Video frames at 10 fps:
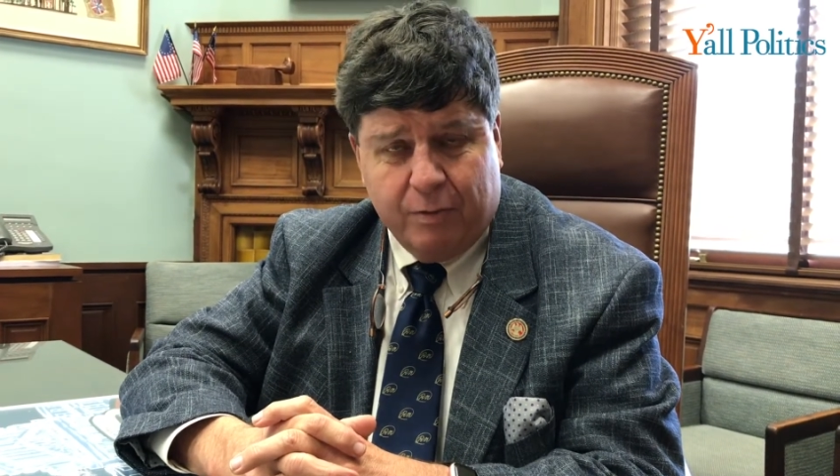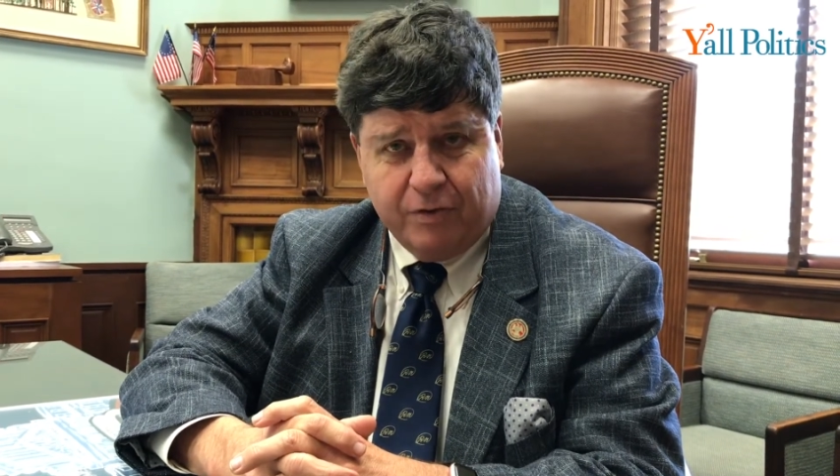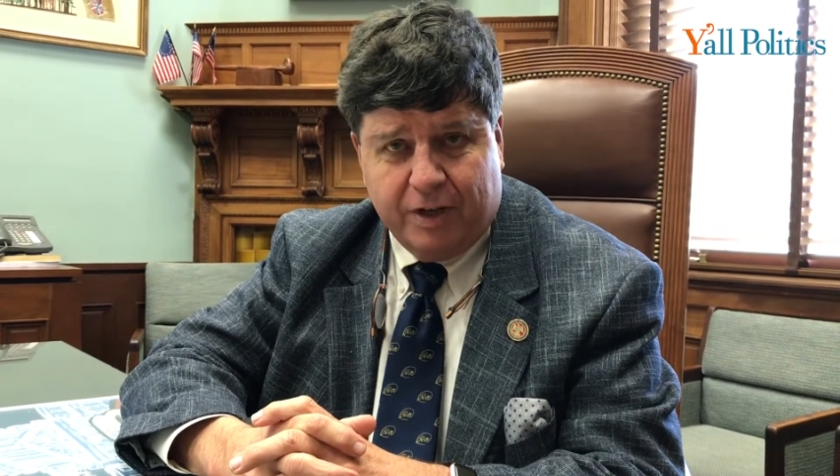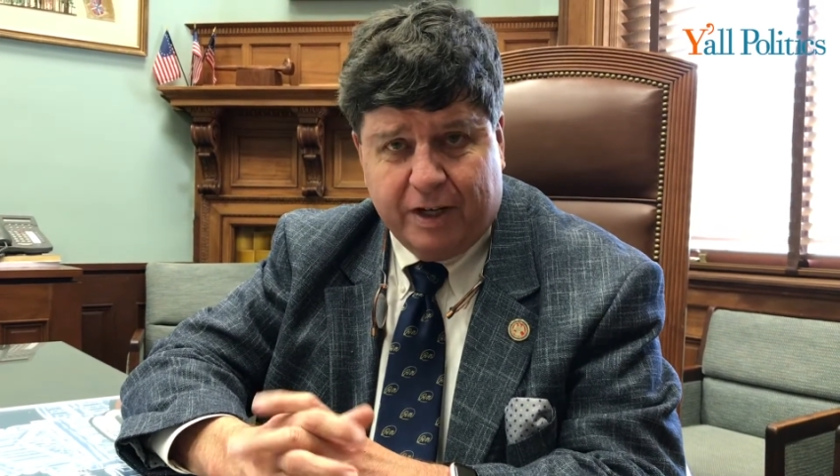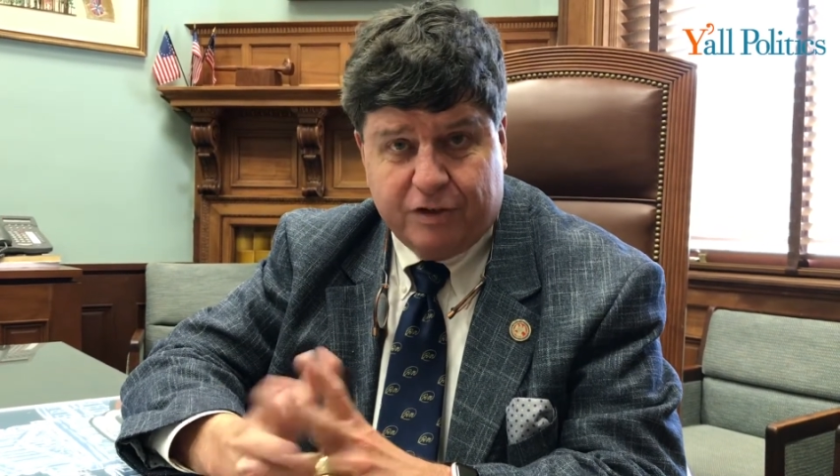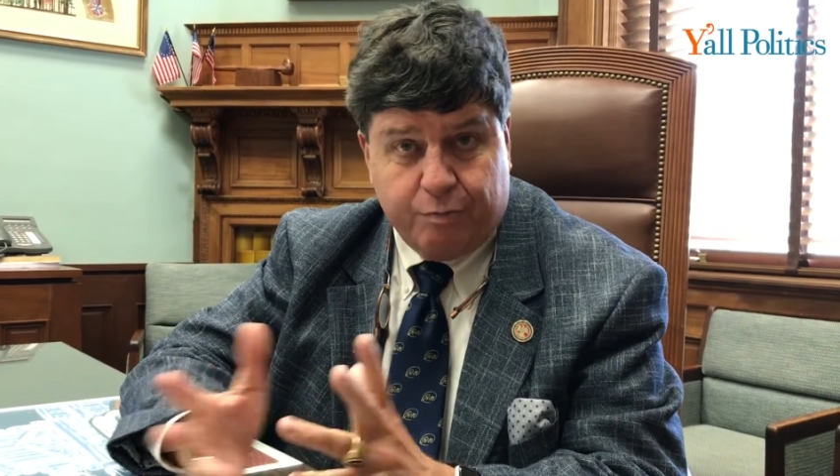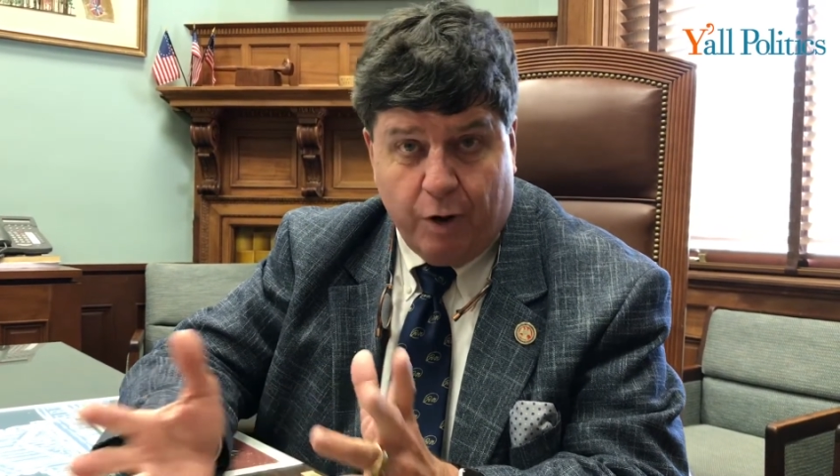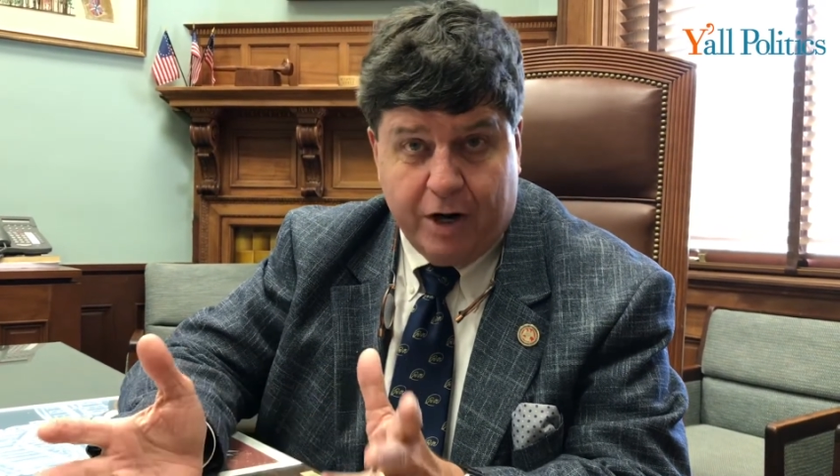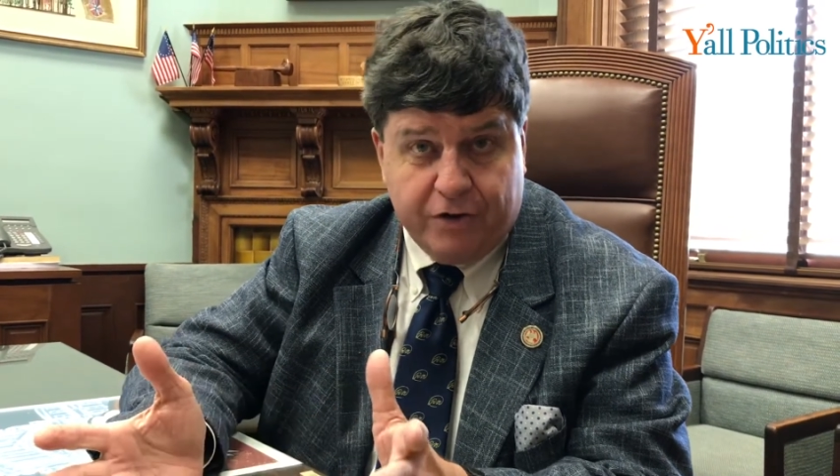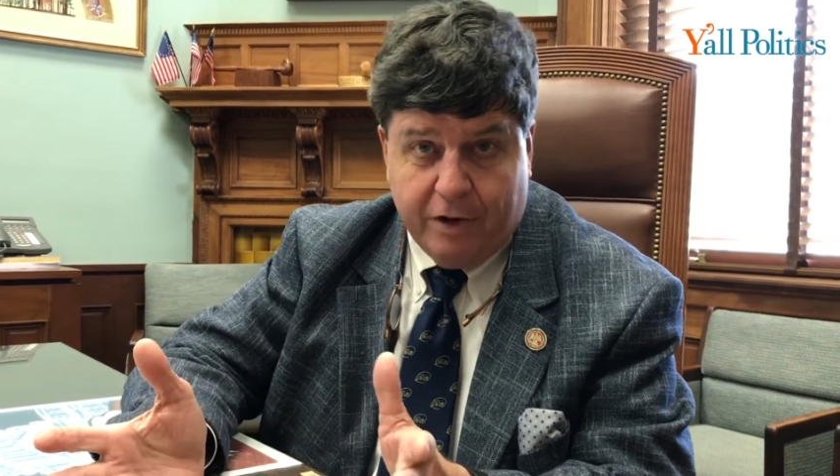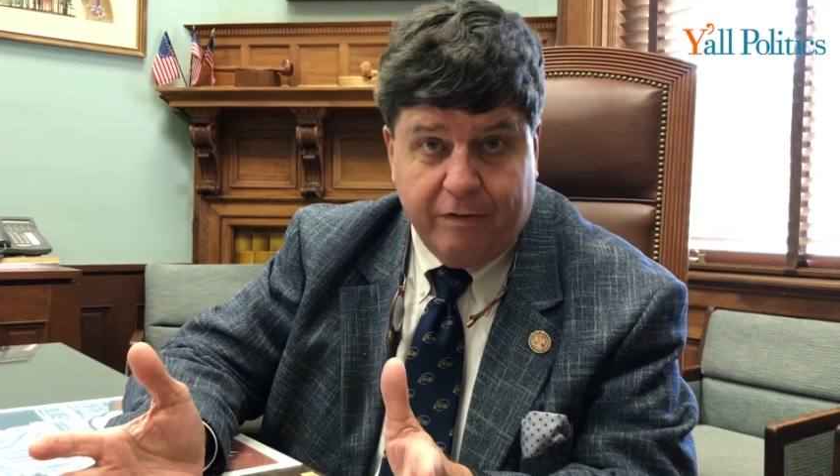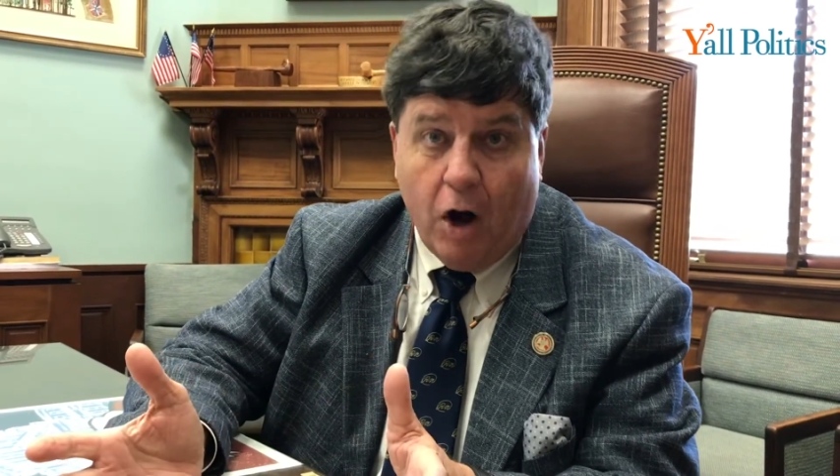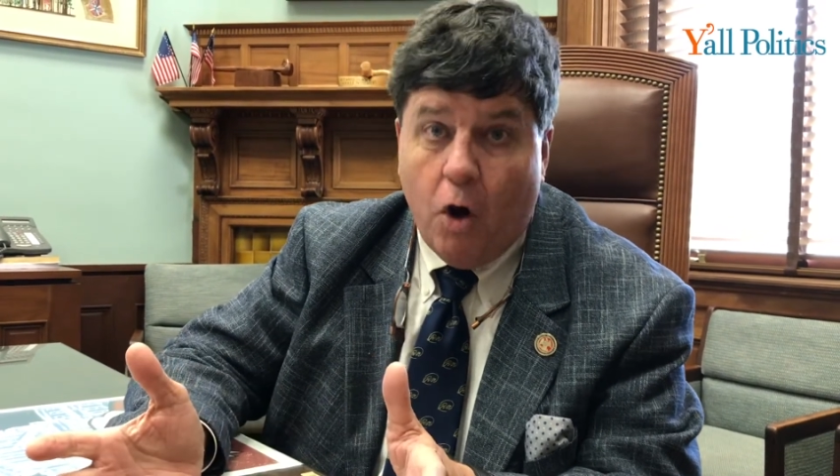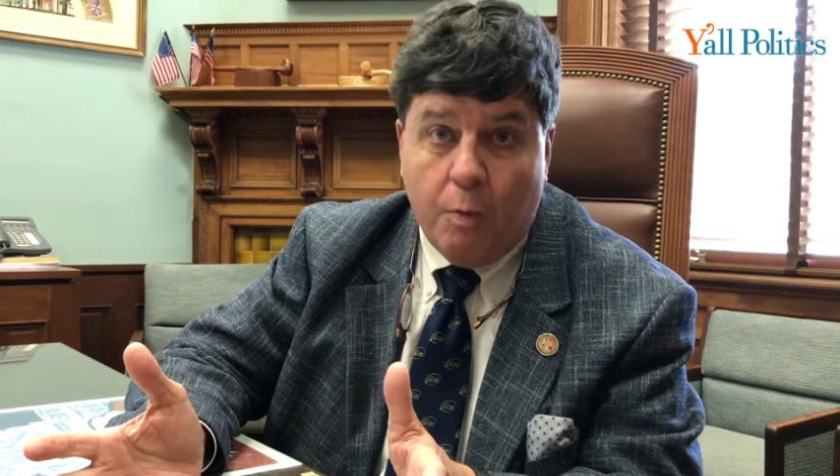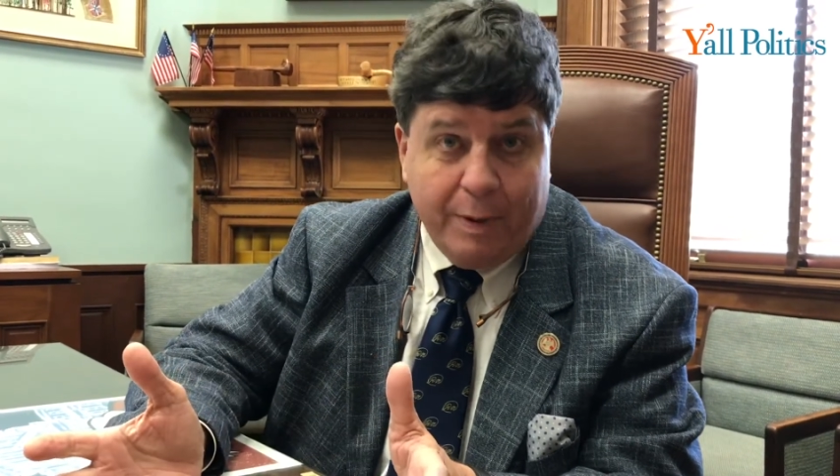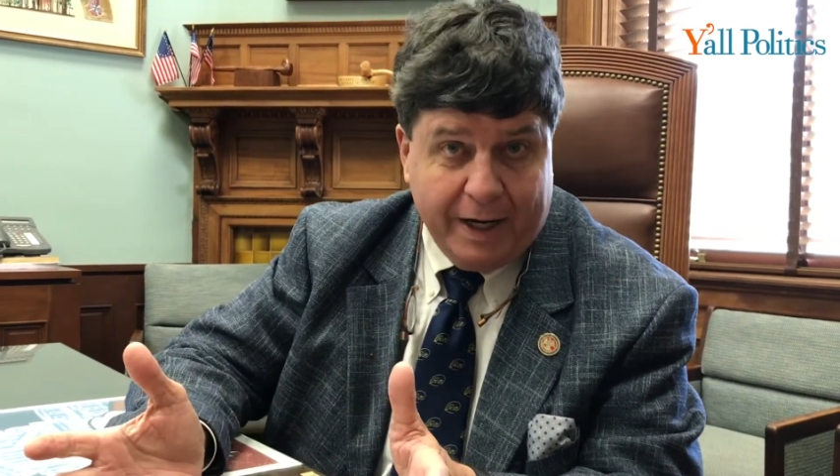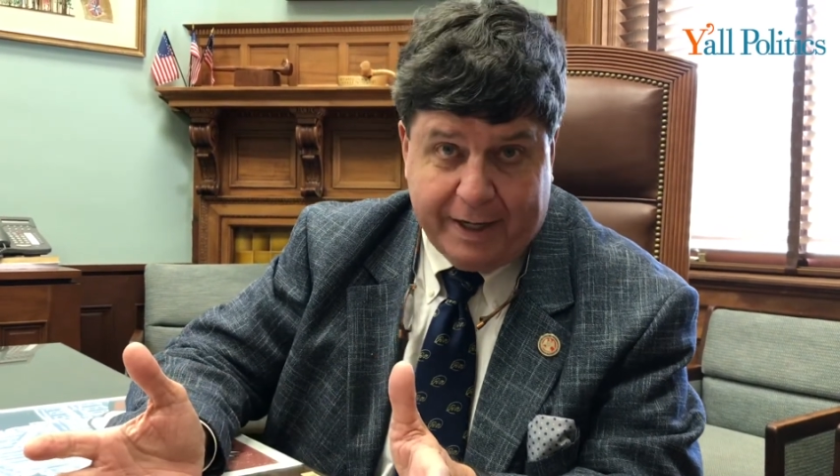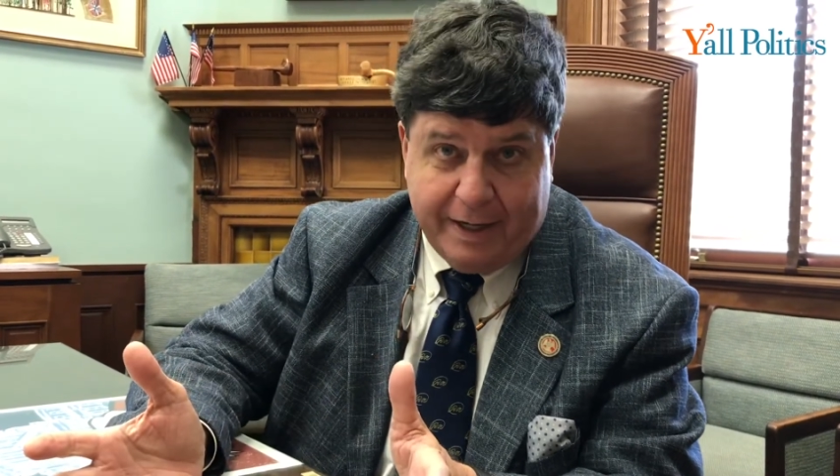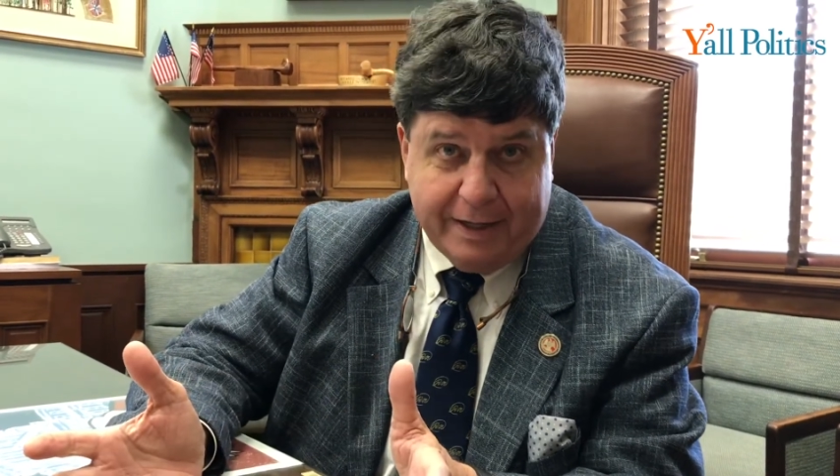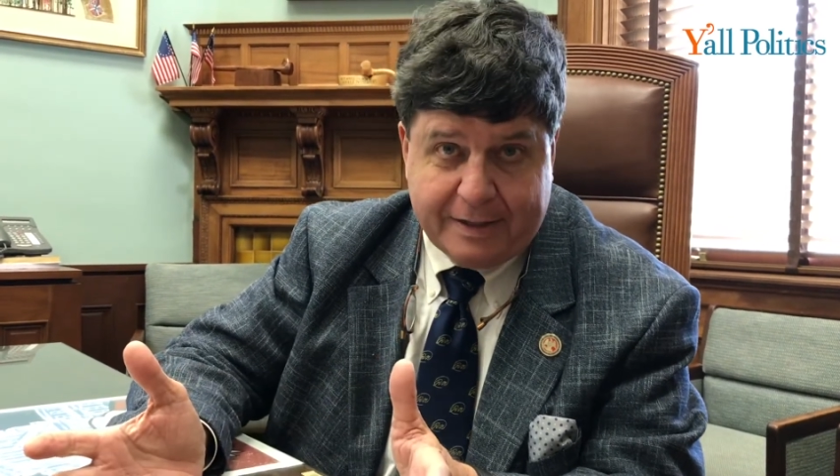was an expression of hope, I
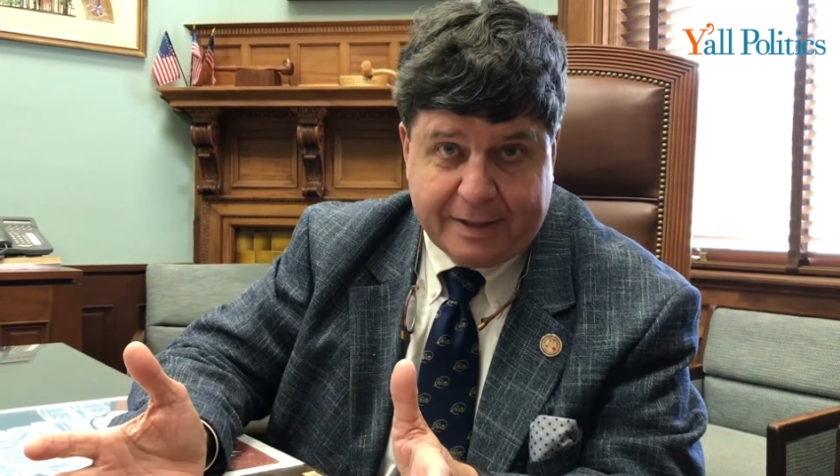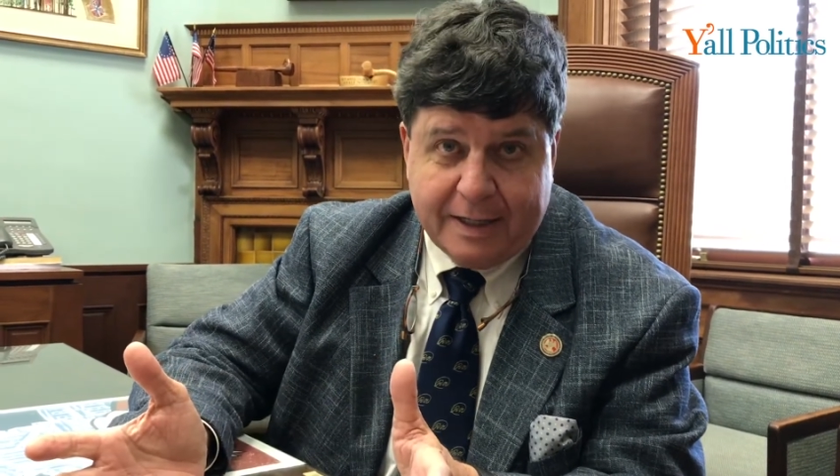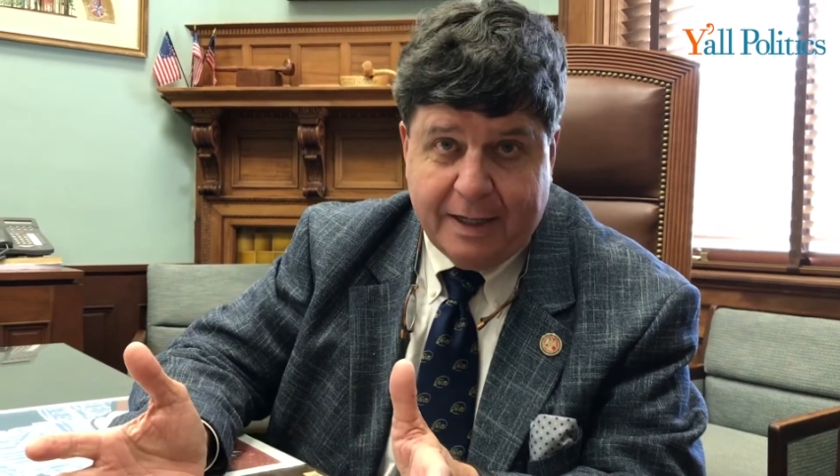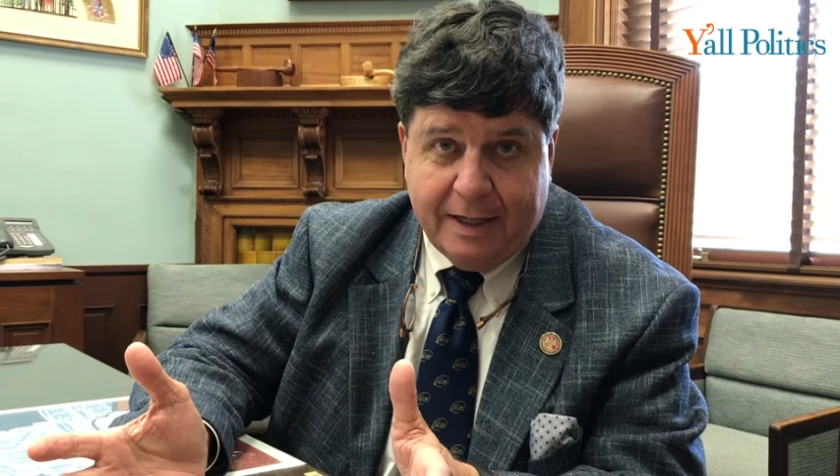guess,